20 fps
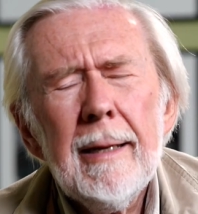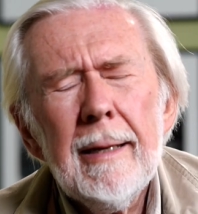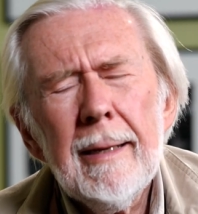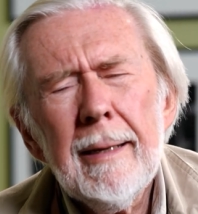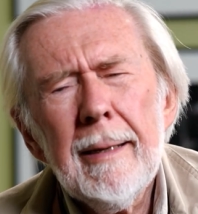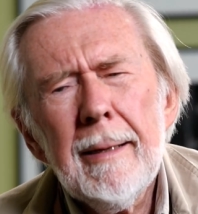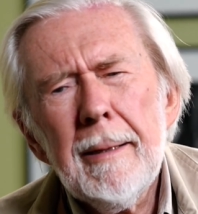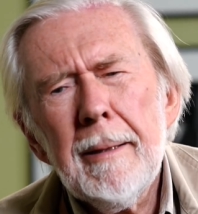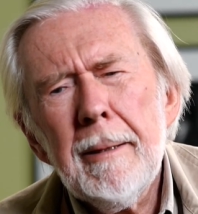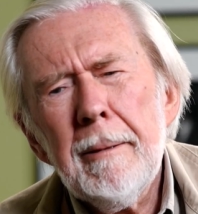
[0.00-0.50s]

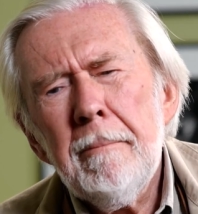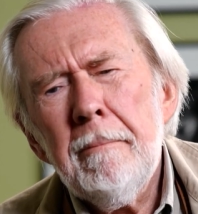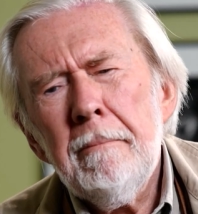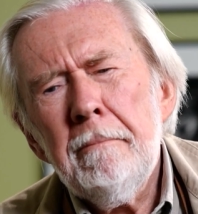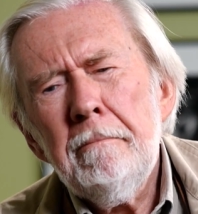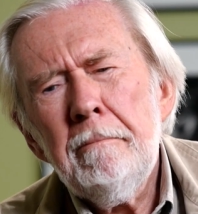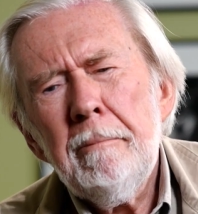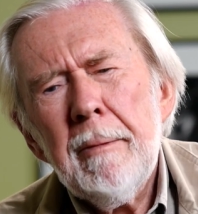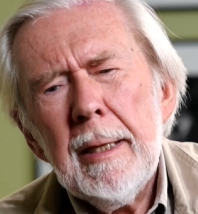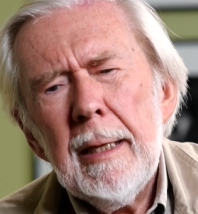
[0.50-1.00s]

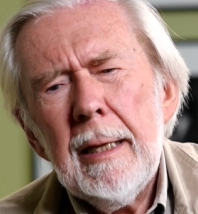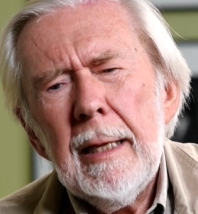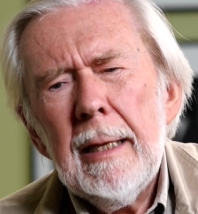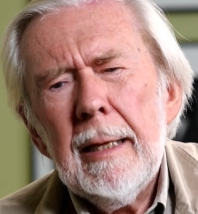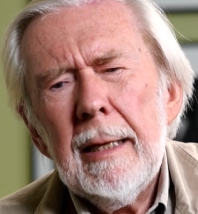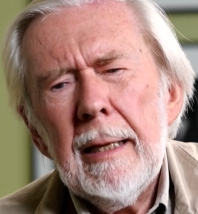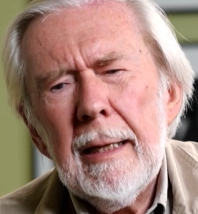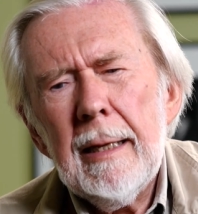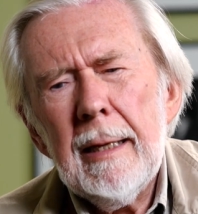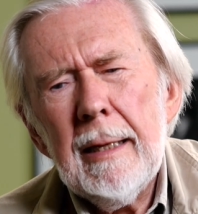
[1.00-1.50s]
And
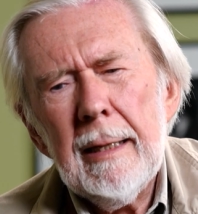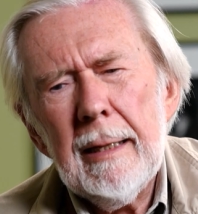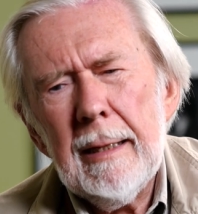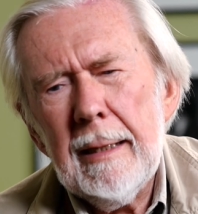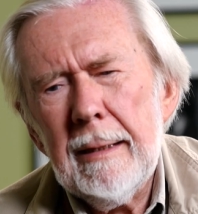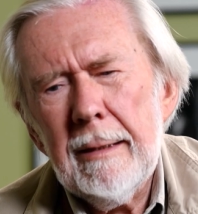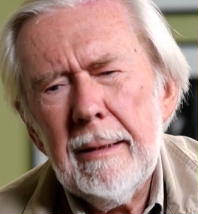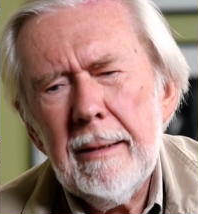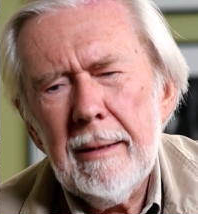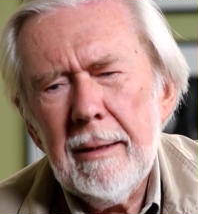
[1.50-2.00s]

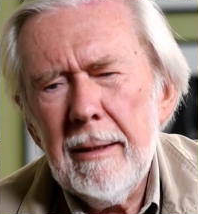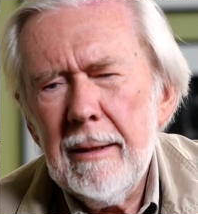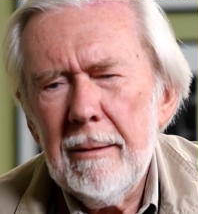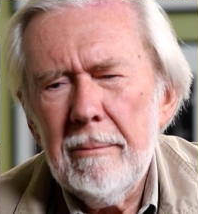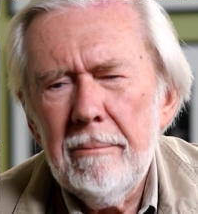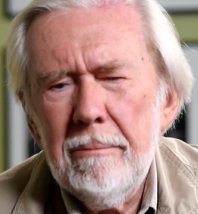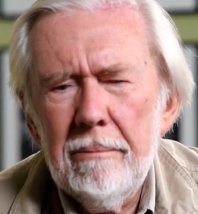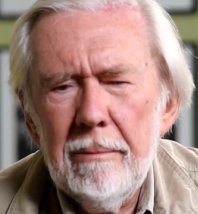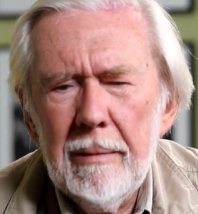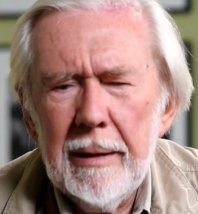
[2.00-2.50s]

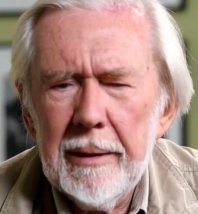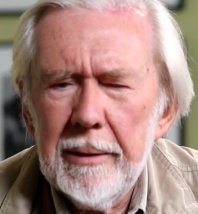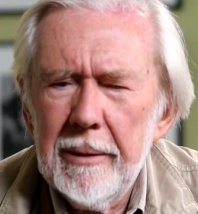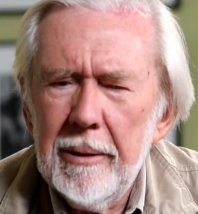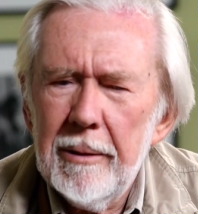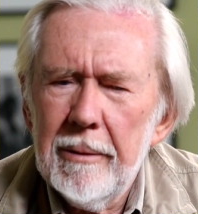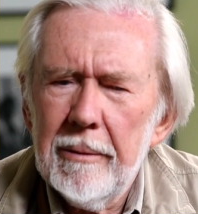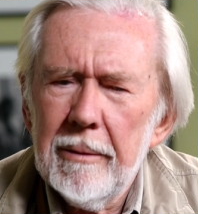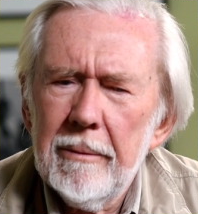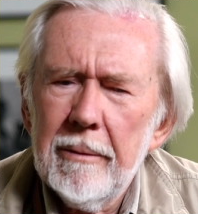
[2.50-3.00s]
I
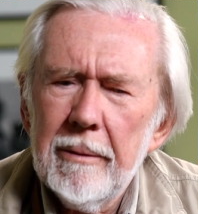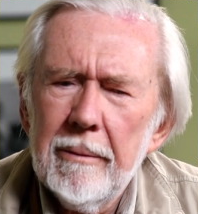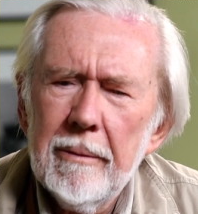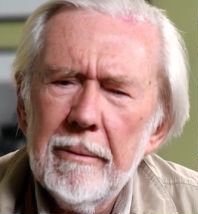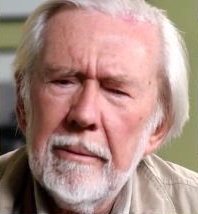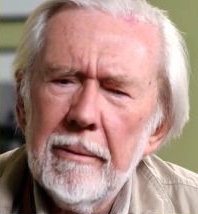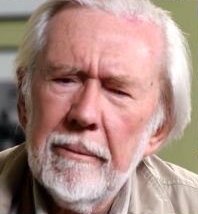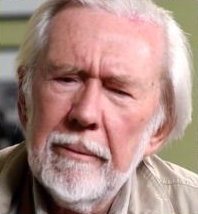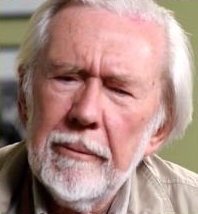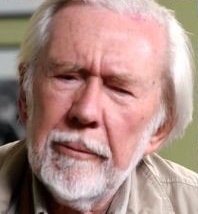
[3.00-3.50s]
got
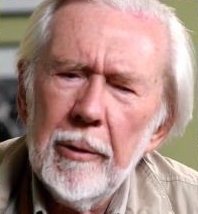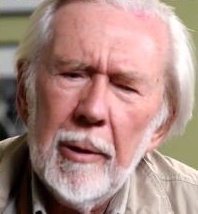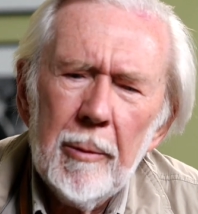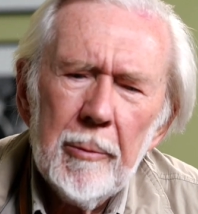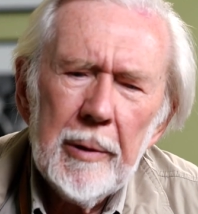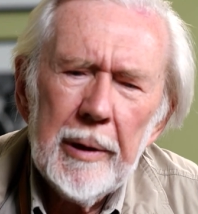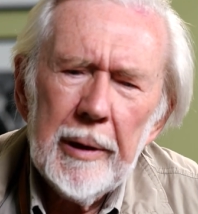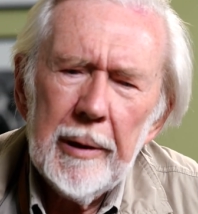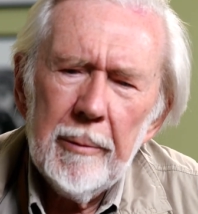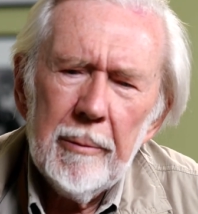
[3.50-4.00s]

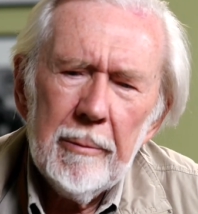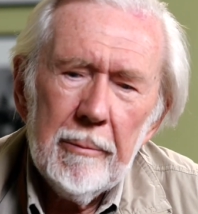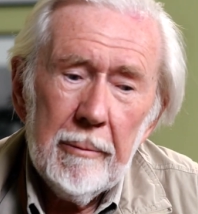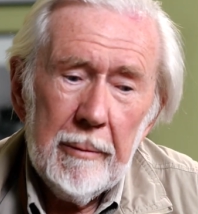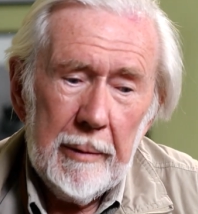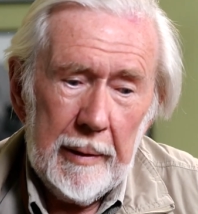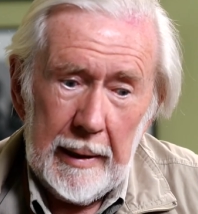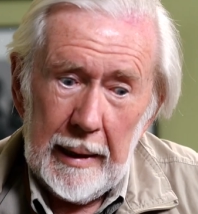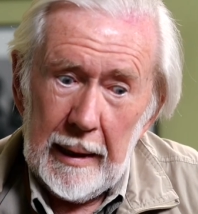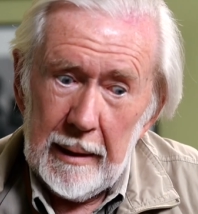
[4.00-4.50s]
from
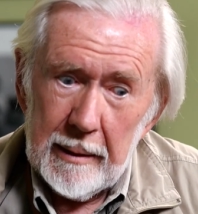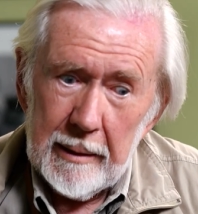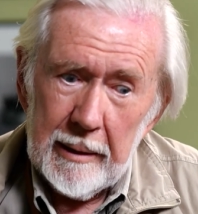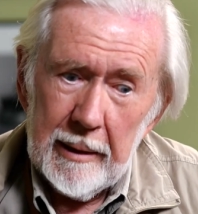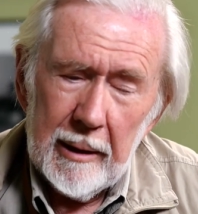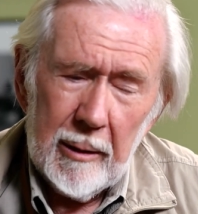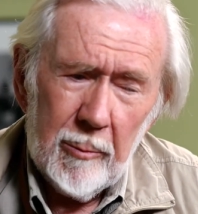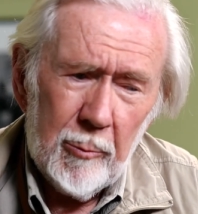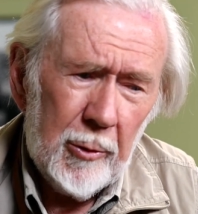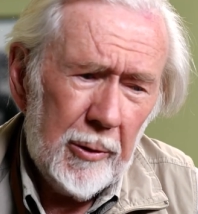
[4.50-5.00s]
him that
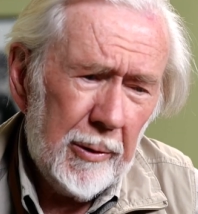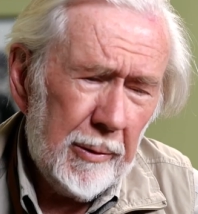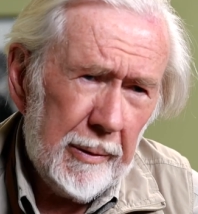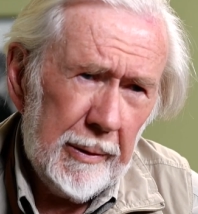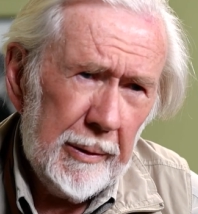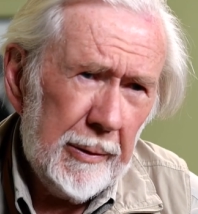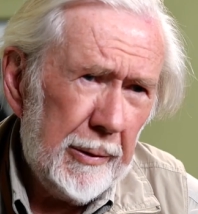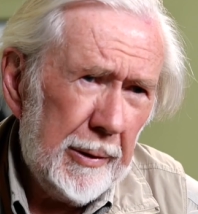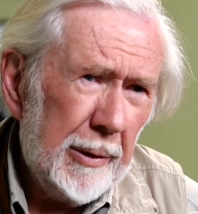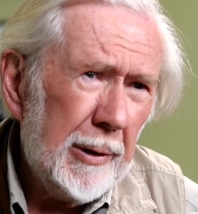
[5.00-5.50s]
camera
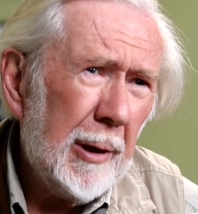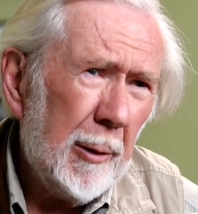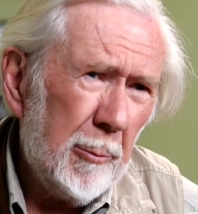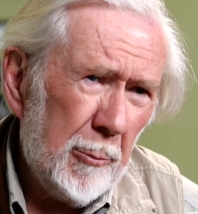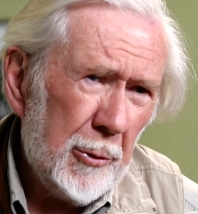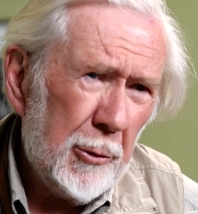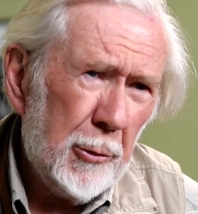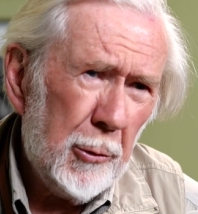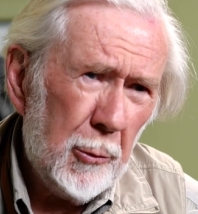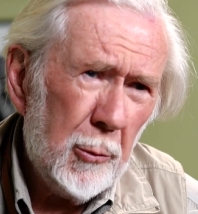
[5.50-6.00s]
and an
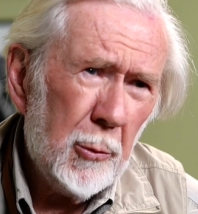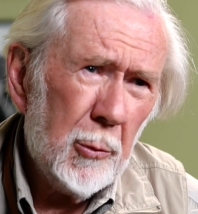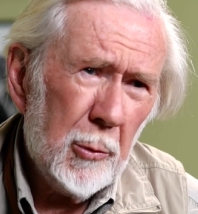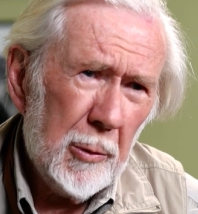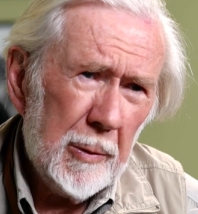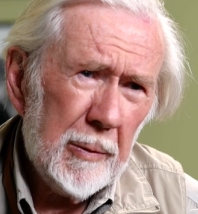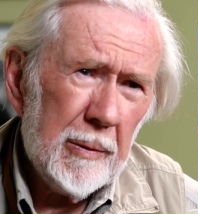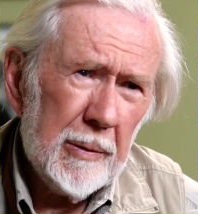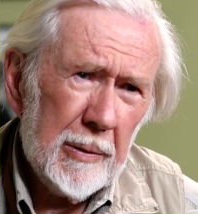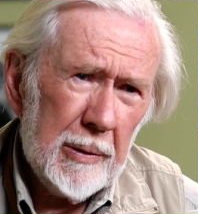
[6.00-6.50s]
M2
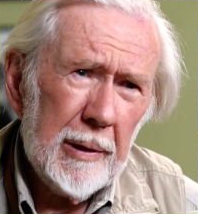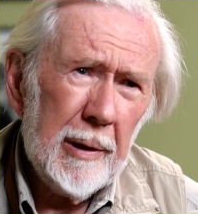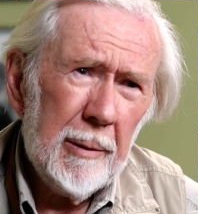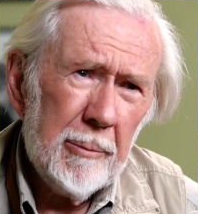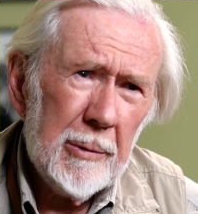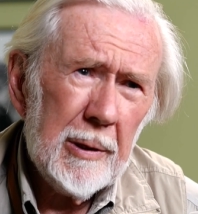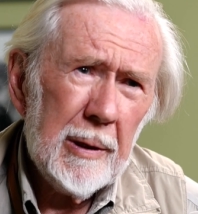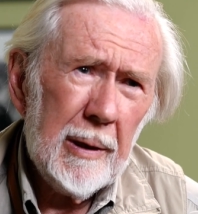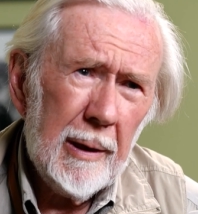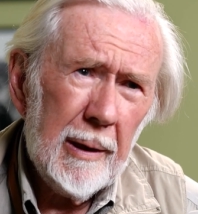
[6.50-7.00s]
at the
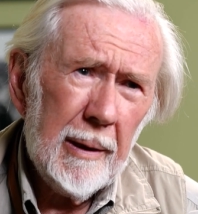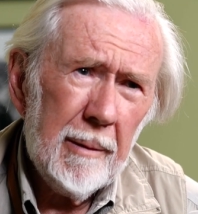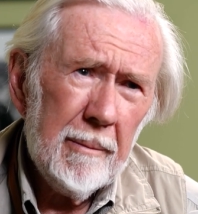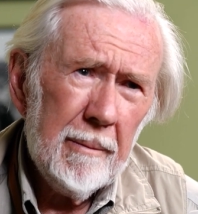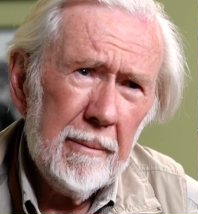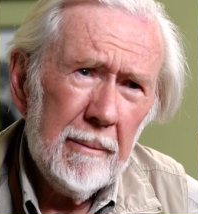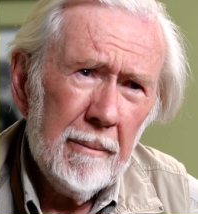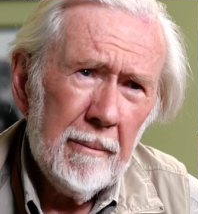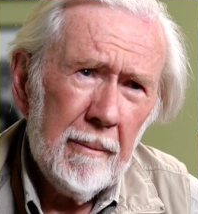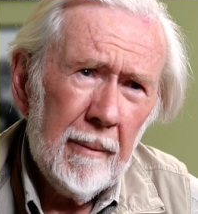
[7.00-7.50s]
same time